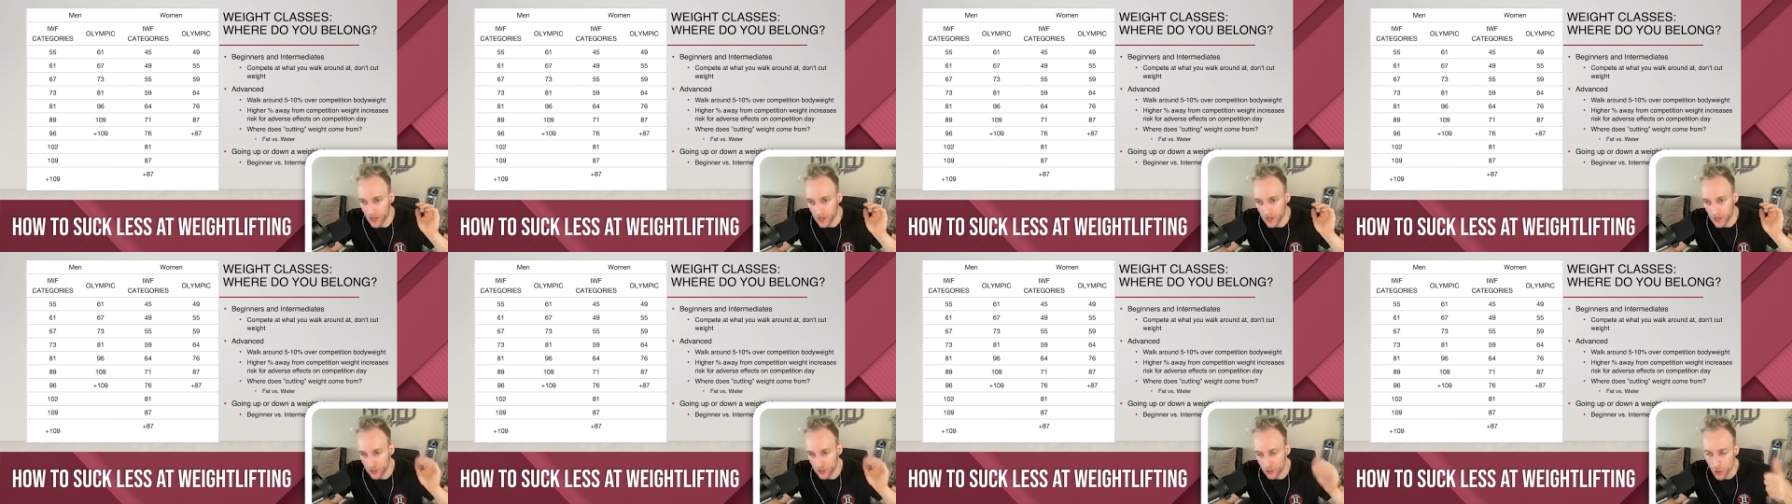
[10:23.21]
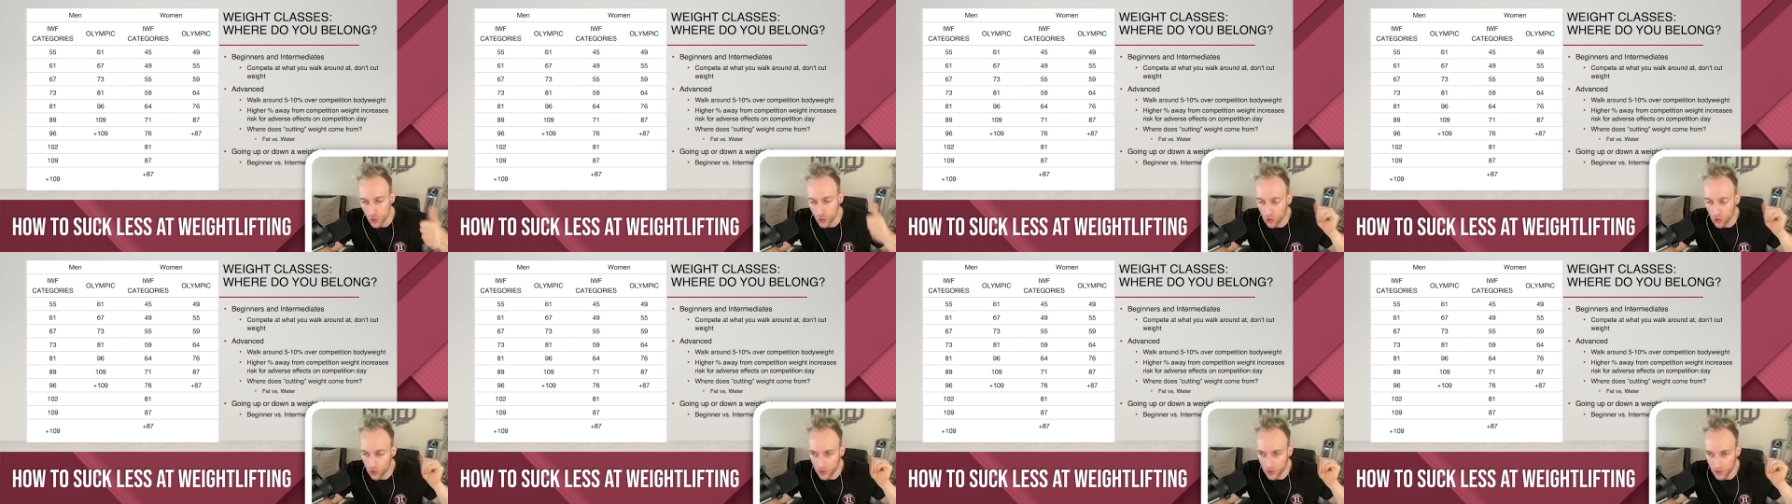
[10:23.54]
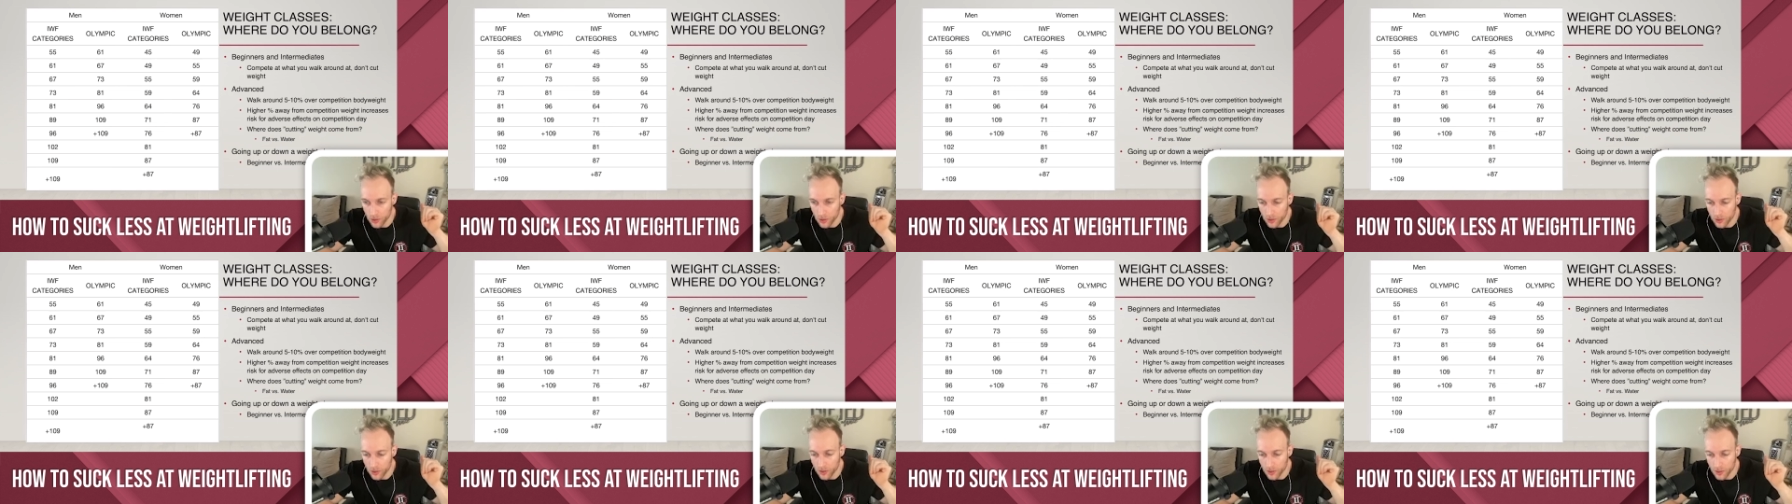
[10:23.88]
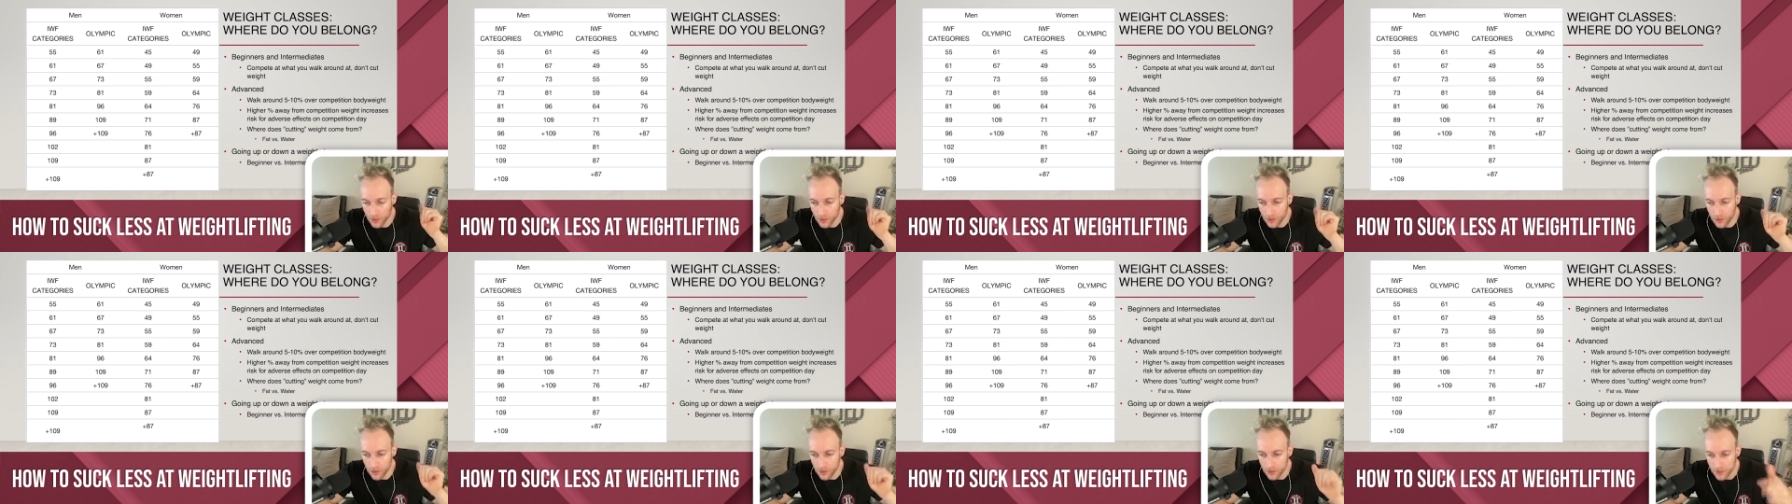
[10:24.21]
local,
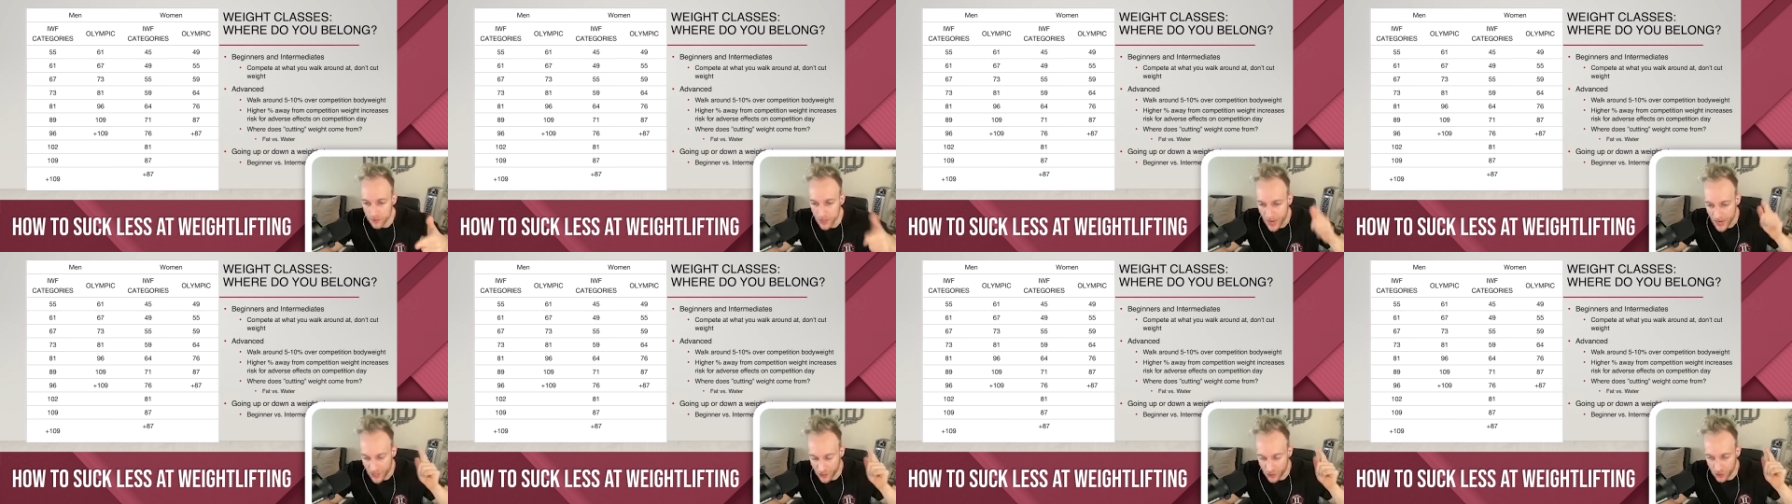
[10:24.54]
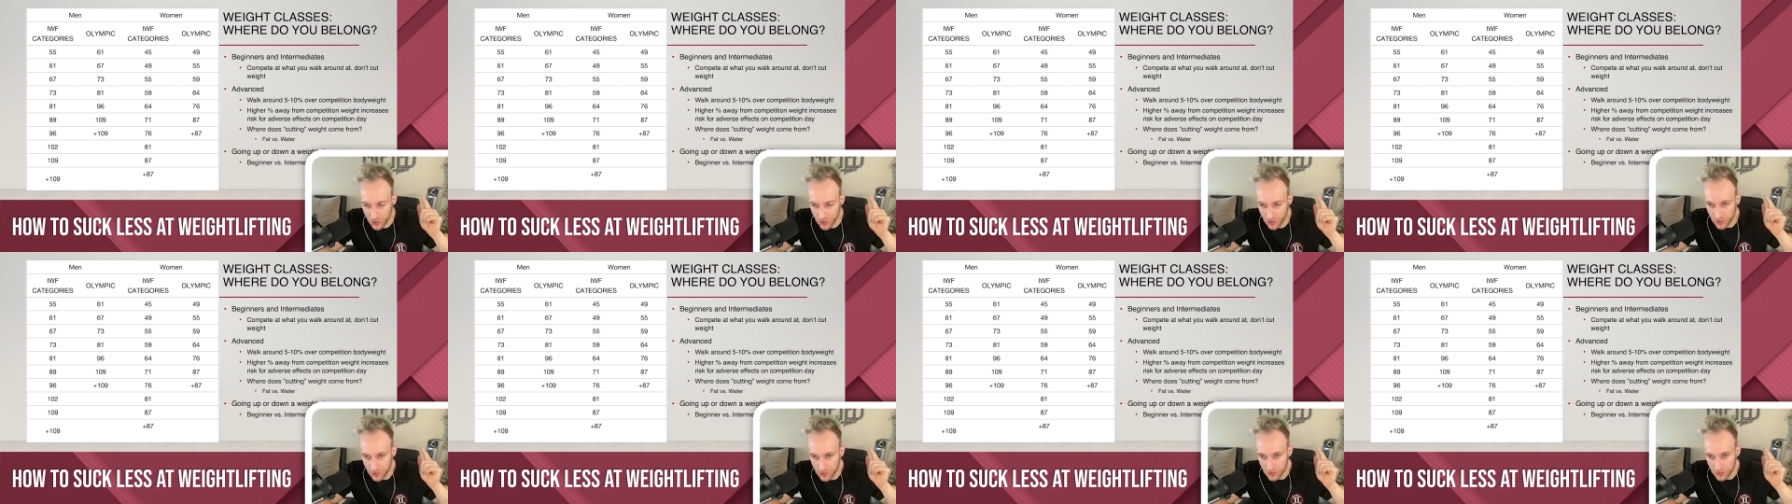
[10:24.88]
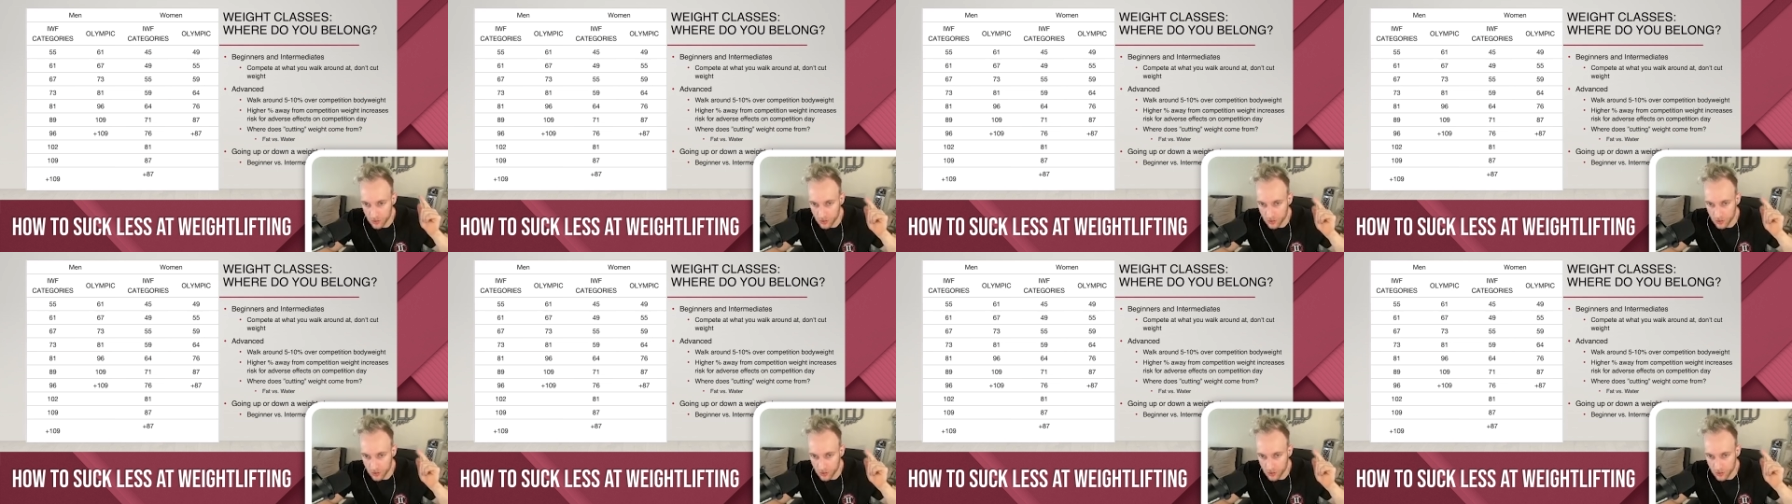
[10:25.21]
national,